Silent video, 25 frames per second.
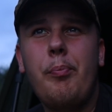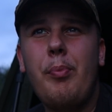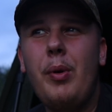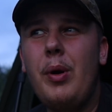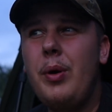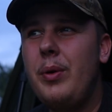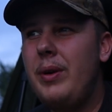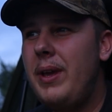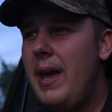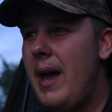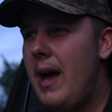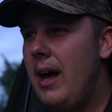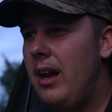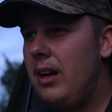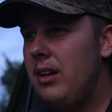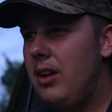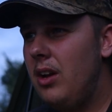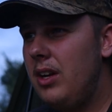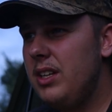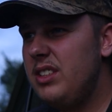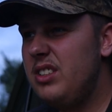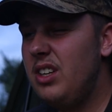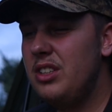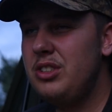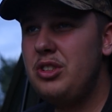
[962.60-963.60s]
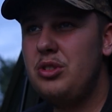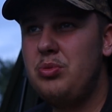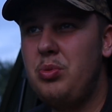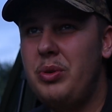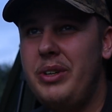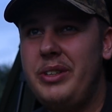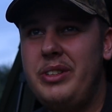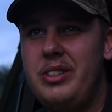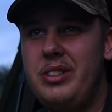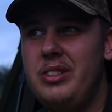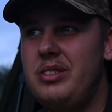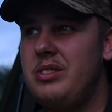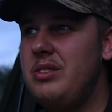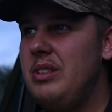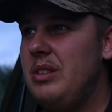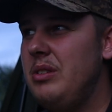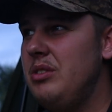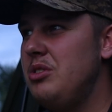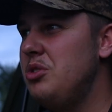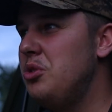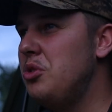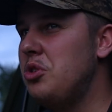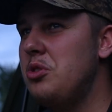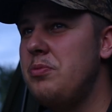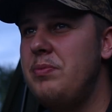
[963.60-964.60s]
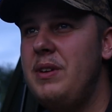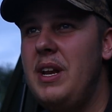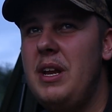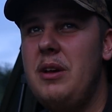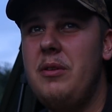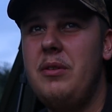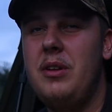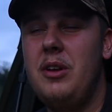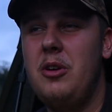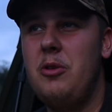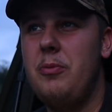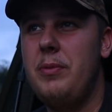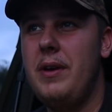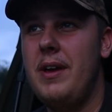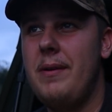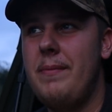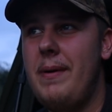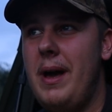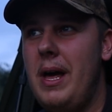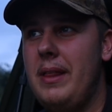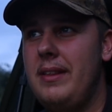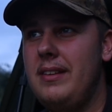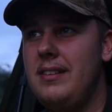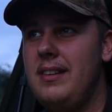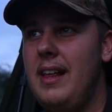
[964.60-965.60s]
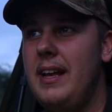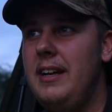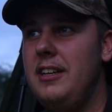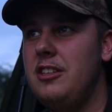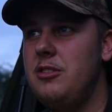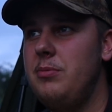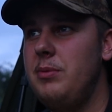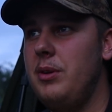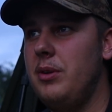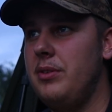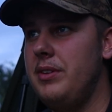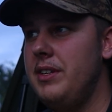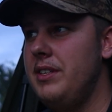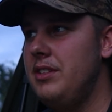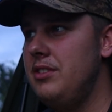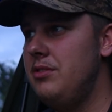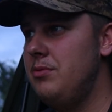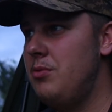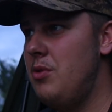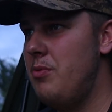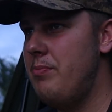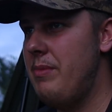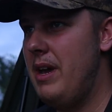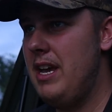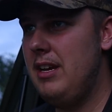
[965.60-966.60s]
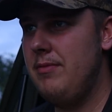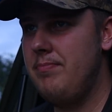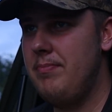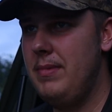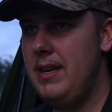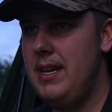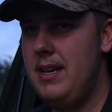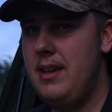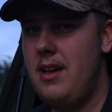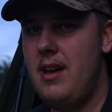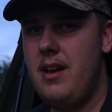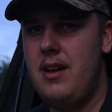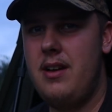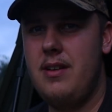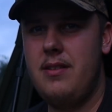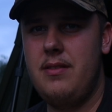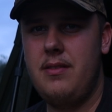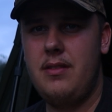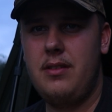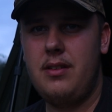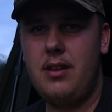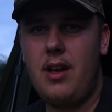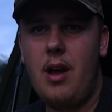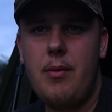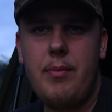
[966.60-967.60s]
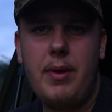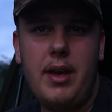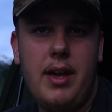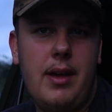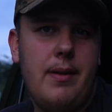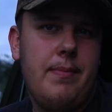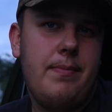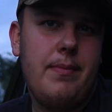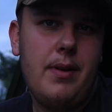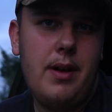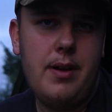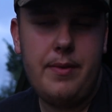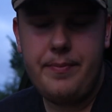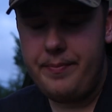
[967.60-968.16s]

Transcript: But yeah, I just wanted to talk a little bit about this lake, to be honest. What made me come here?